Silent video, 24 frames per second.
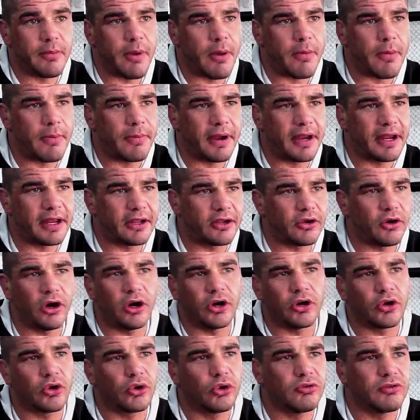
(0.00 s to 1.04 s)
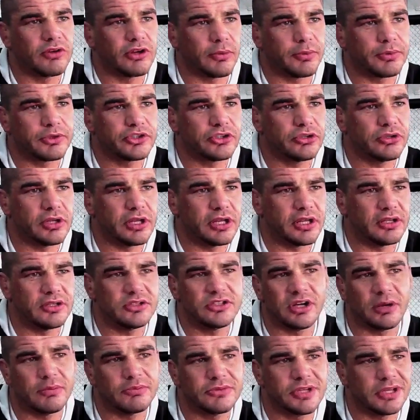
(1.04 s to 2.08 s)
MMA and got a Glory opportunity and
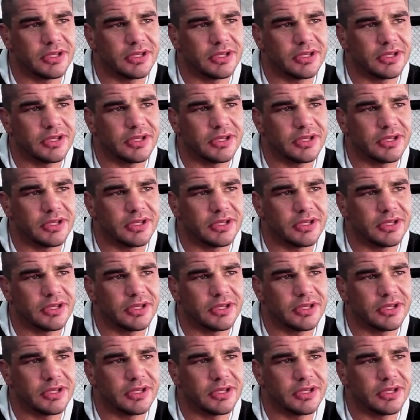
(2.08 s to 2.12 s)
jumped